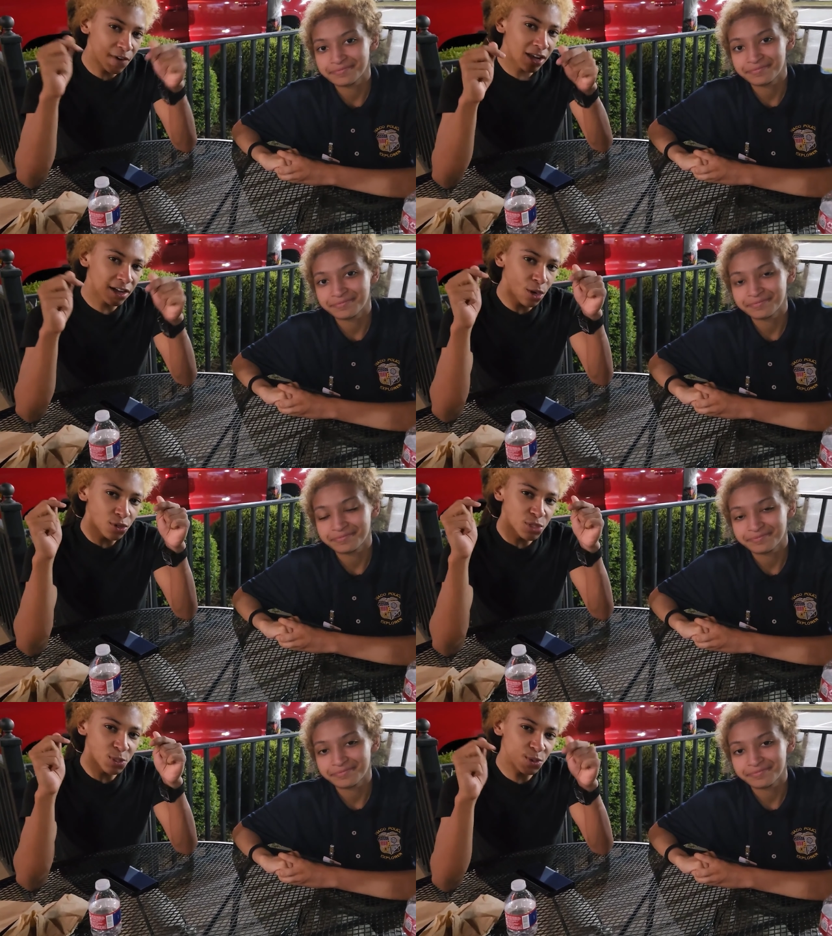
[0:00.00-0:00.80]
Speaker 1: follow,
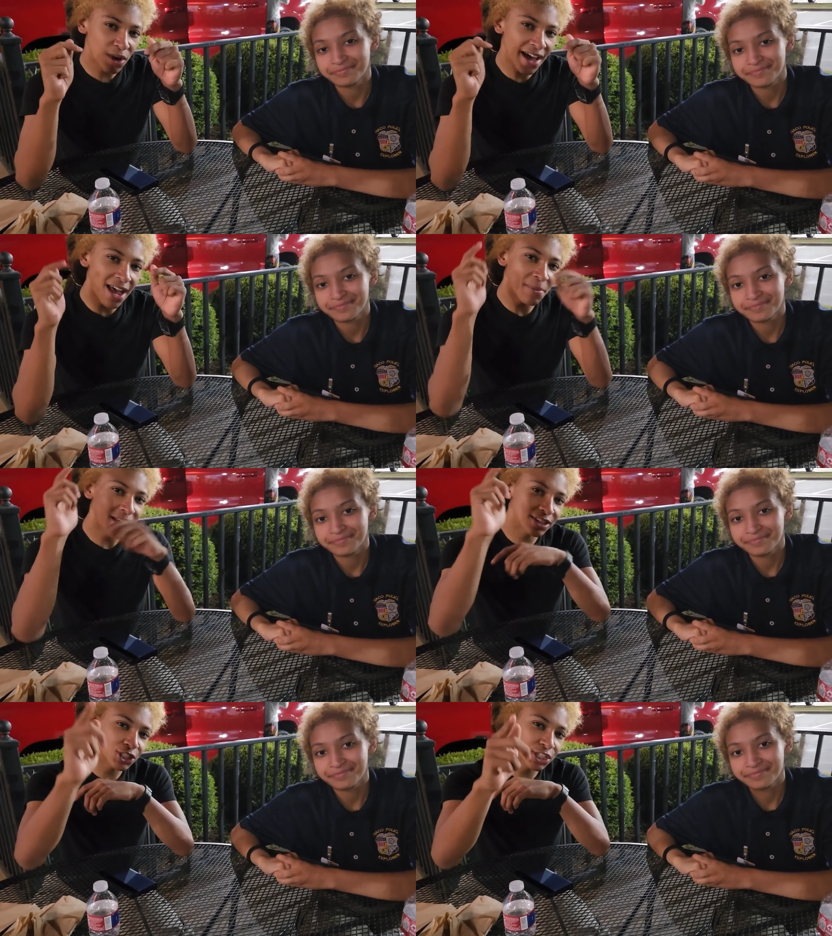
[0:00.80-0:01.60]
subscribe,
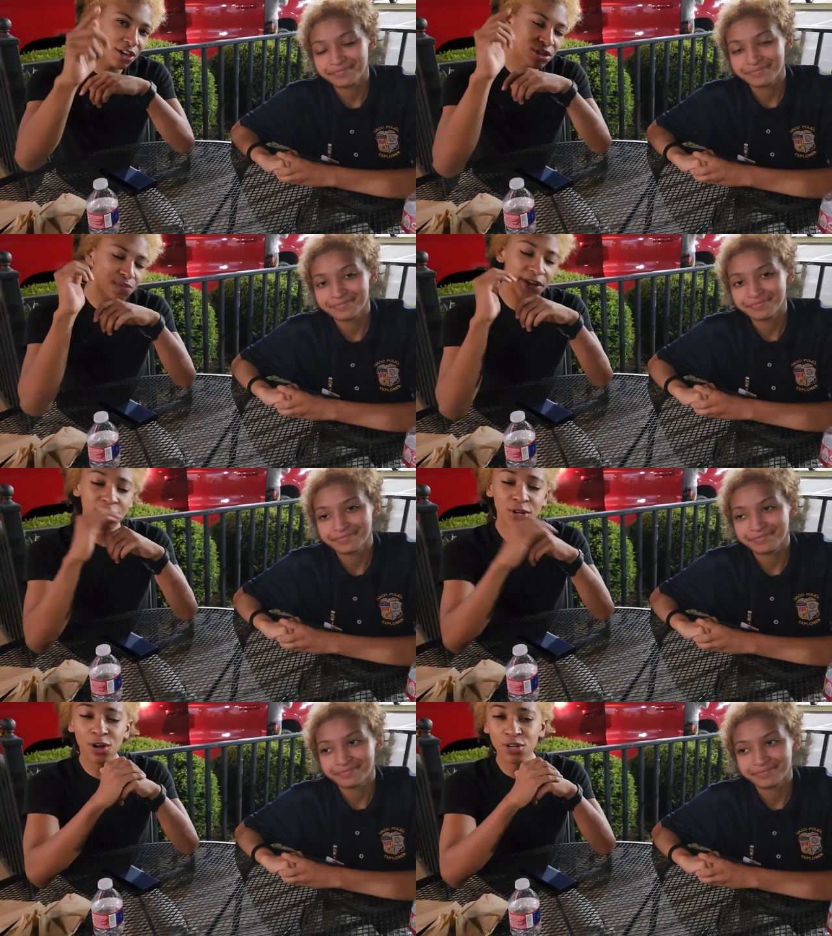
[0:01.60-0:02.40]
and share this
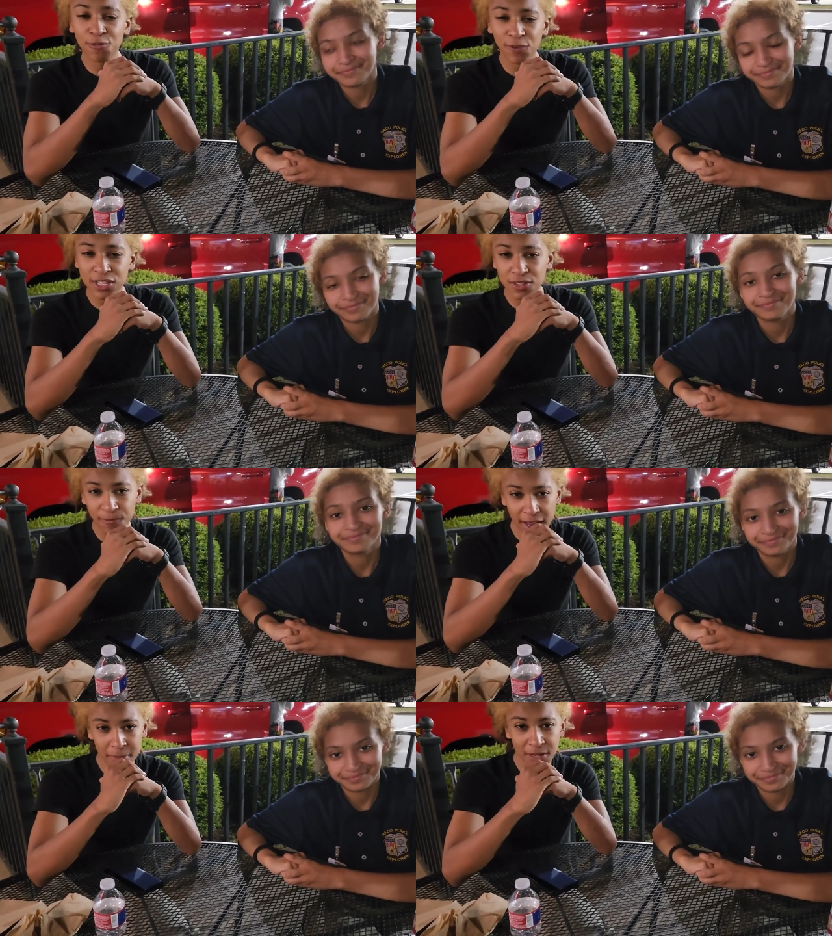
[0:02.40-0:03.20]
video to all your friends
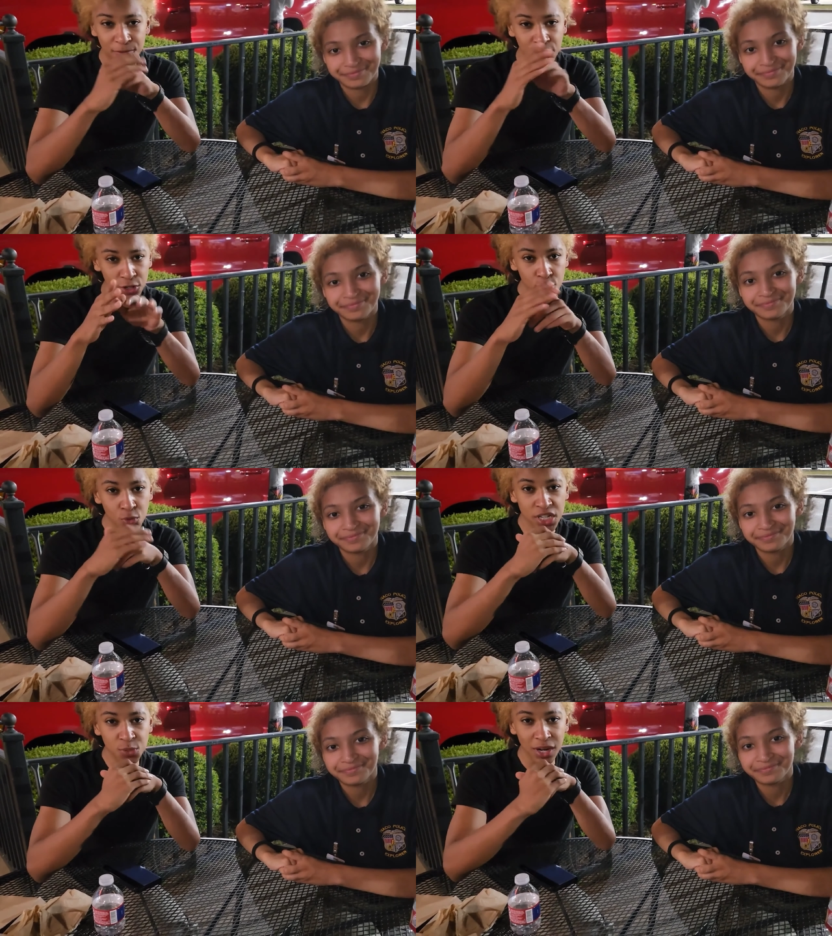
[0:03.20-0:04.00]
and family for the new
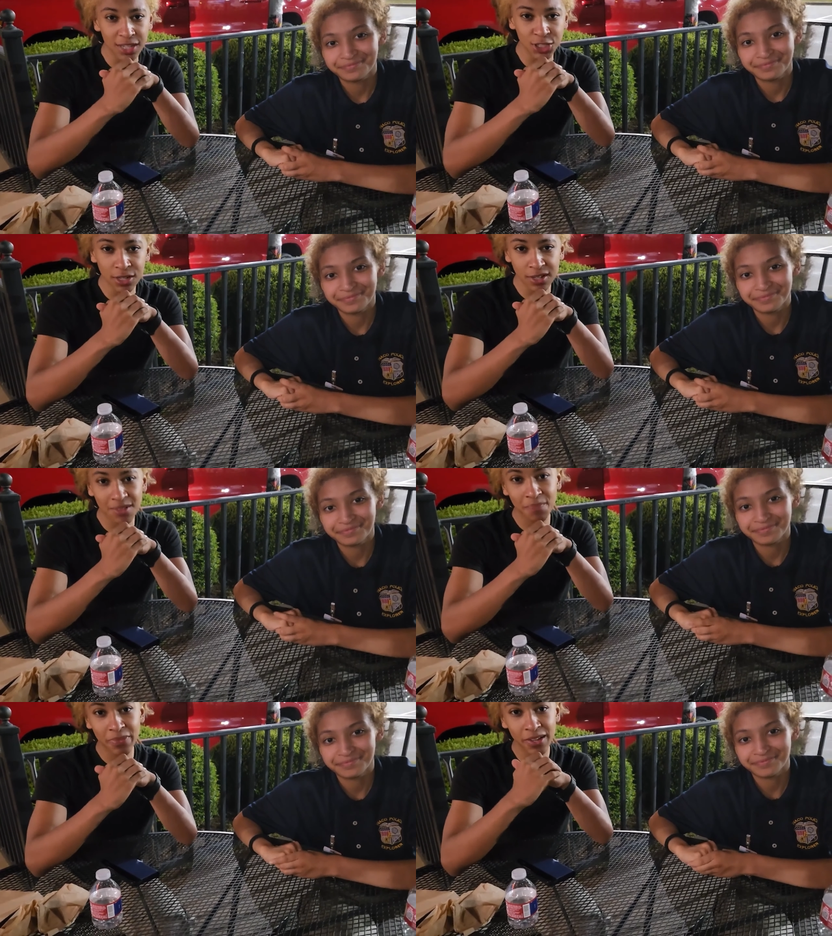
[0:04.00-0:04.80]
ones watching.
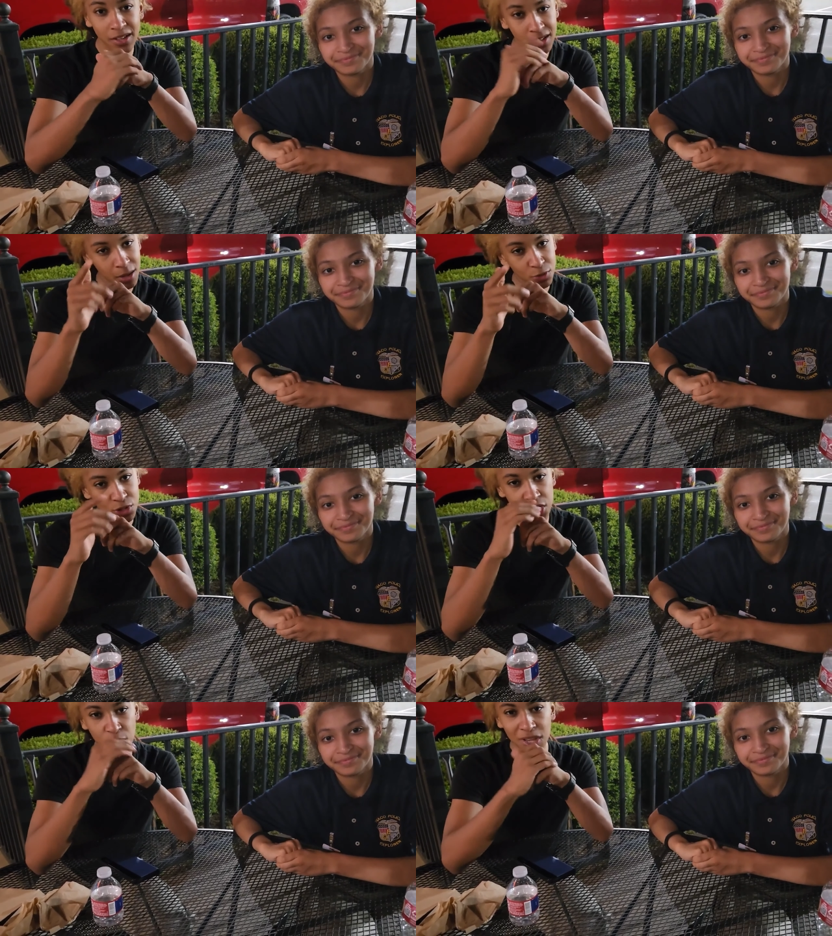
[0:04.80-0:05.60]
And we'll
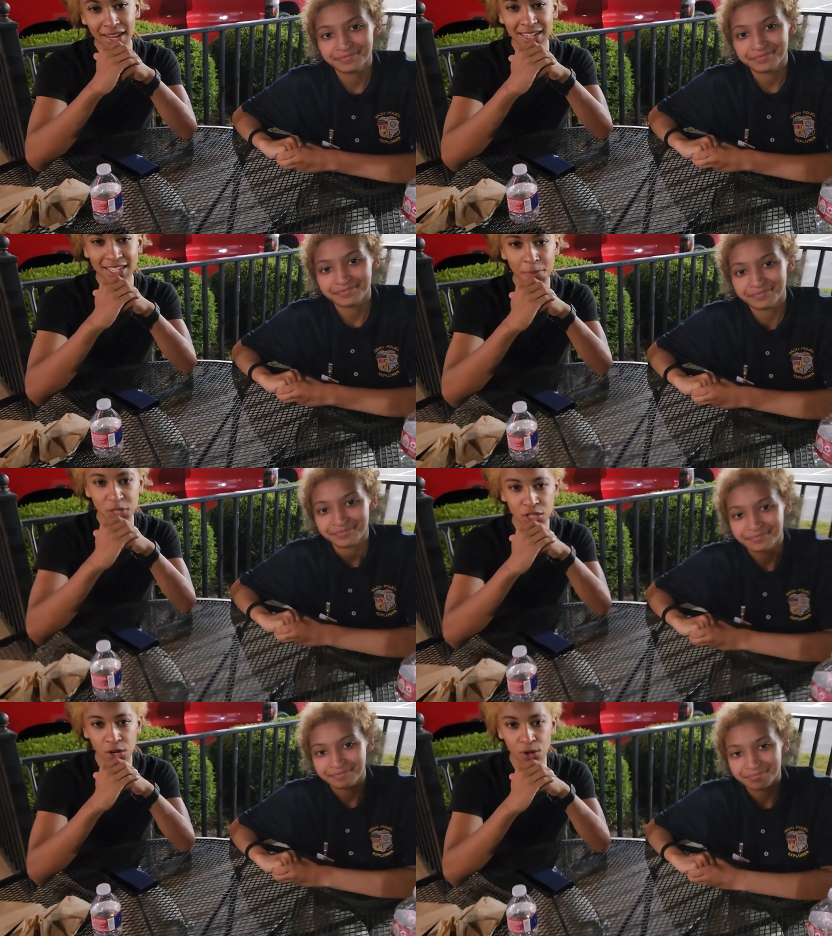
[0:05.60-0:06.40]
see you on the next
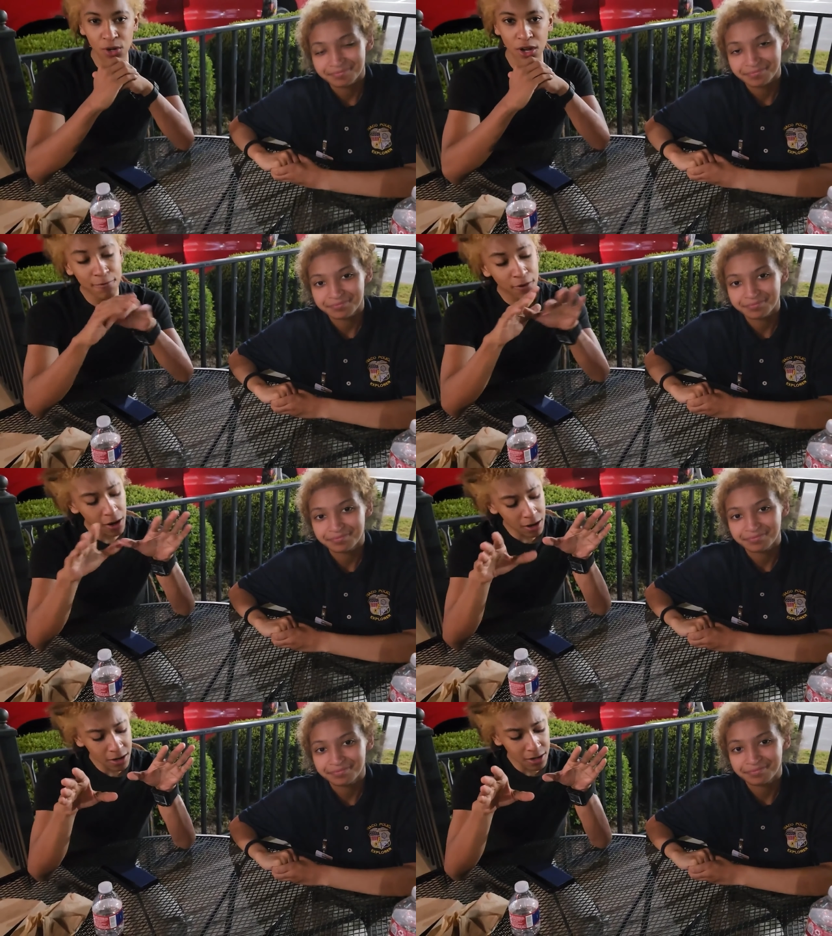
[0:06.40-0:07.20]
episode. And for
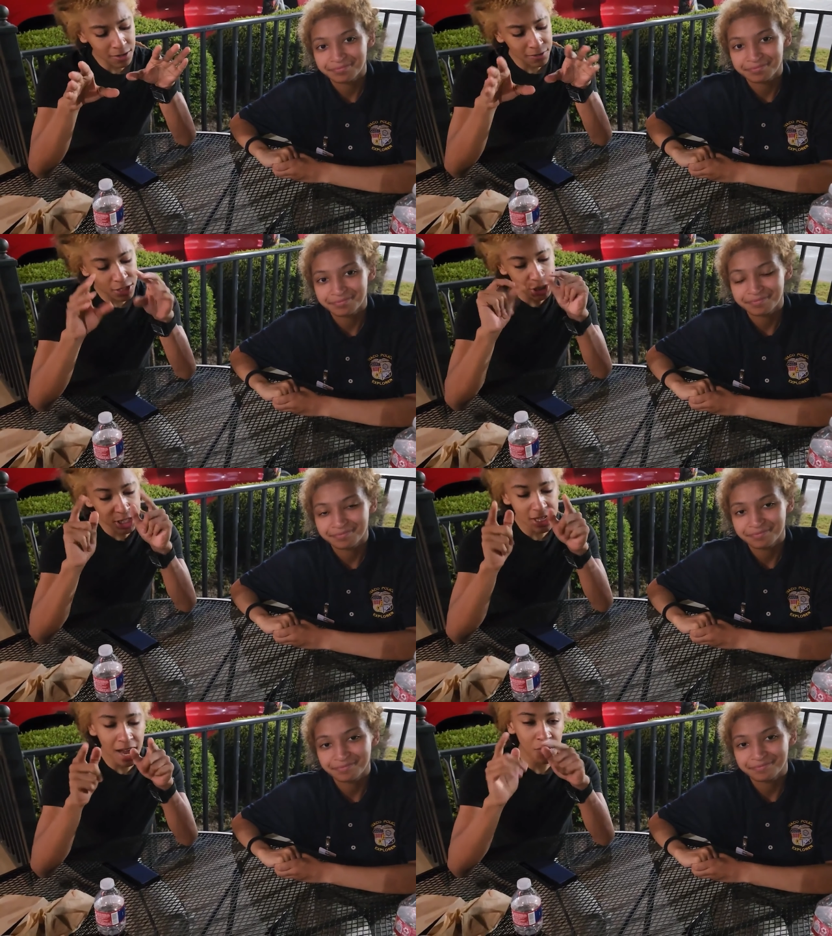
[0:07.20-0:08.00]
all of the
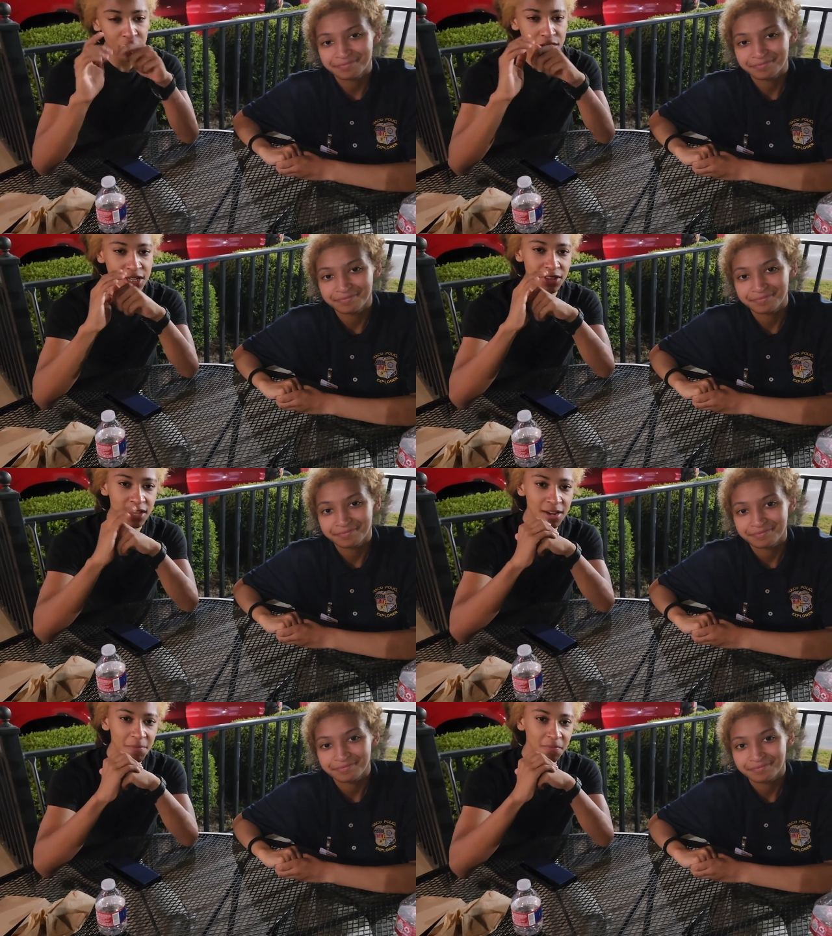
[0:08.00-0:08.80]
She's Hot winners out
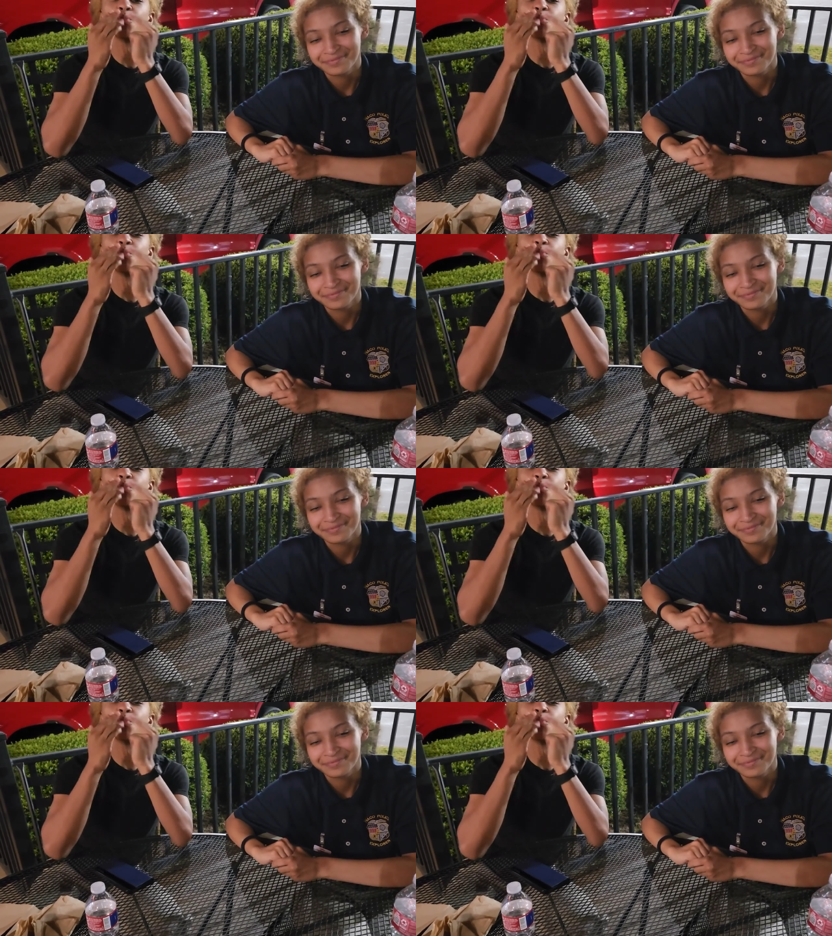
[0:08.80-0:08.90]
there,